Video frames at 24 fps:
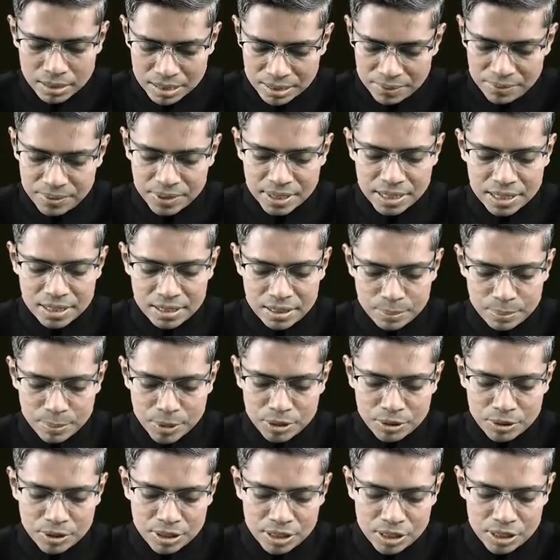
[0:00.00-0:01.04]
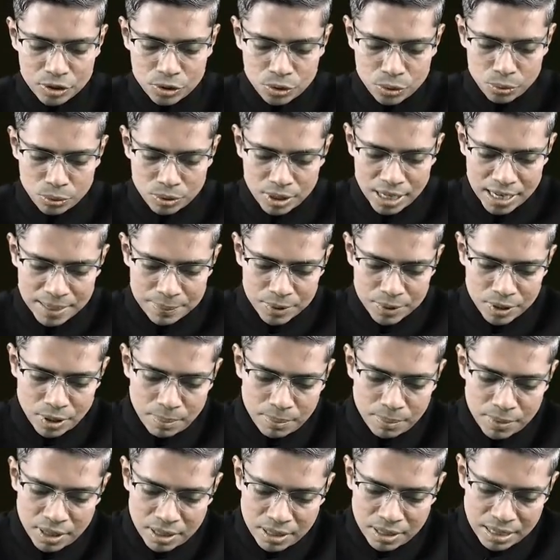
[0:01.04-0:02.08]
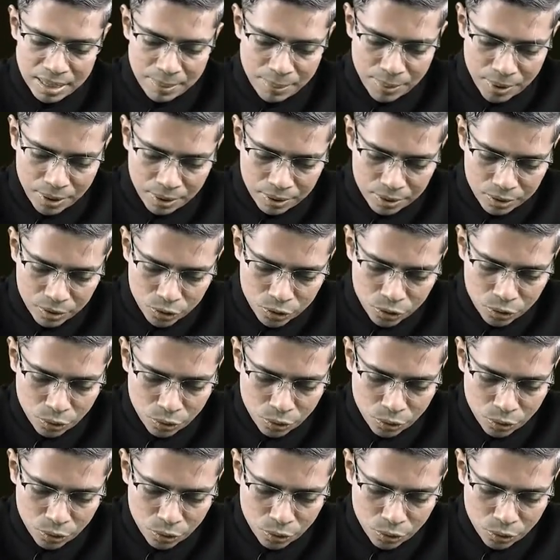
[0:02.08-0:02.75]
differences between these two types of nephron.